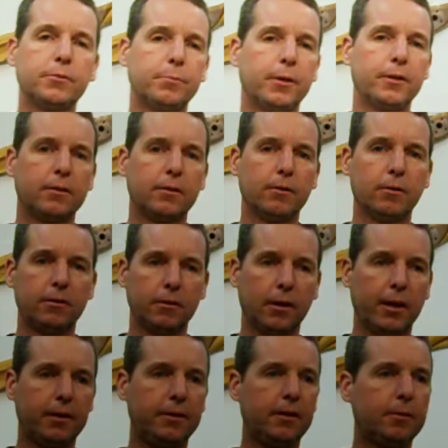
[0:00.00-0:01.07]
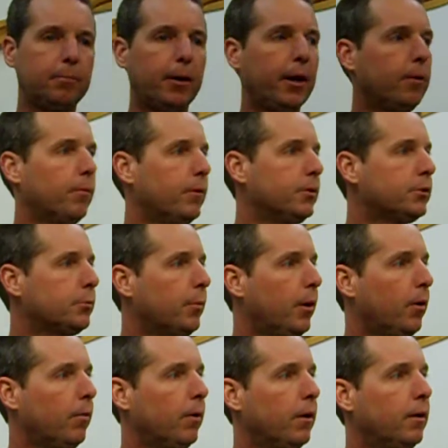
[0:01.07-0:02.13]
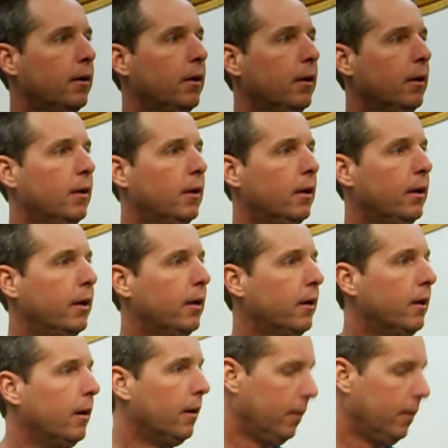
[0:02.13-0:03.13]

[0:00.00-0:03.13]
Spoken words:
but I did buy one small one, and